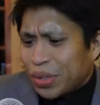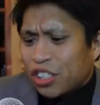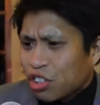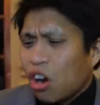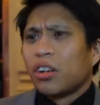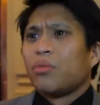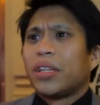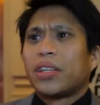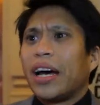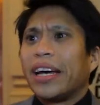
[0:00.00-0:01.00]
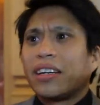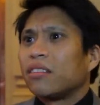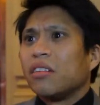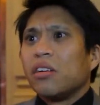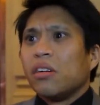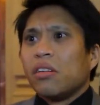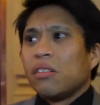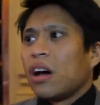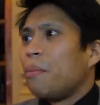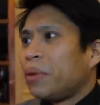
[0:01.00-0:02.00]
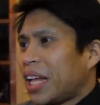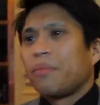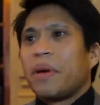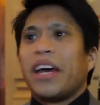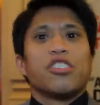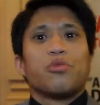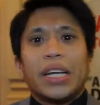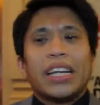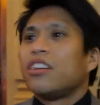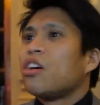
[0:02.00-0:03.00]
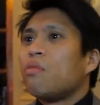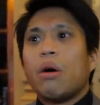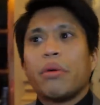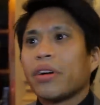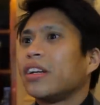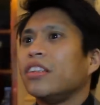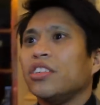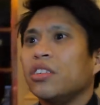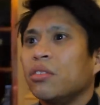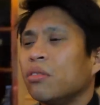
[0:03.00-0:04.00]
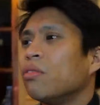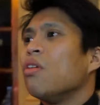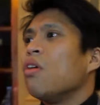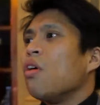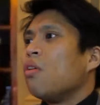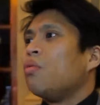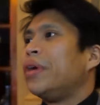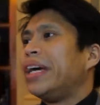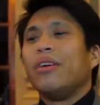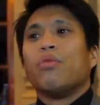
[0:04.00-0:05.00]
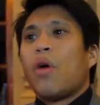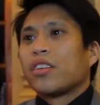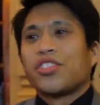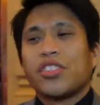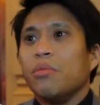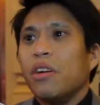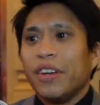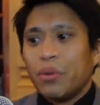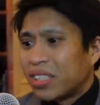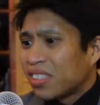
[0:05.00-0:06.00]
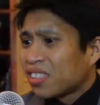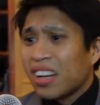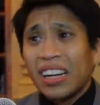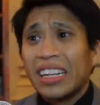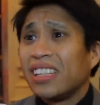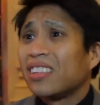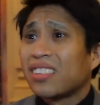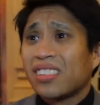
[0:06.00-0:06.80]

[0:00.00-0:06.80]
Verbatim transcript: We started with like a blank page. We didn't know what we were gonna do. We watched the movie, we studied the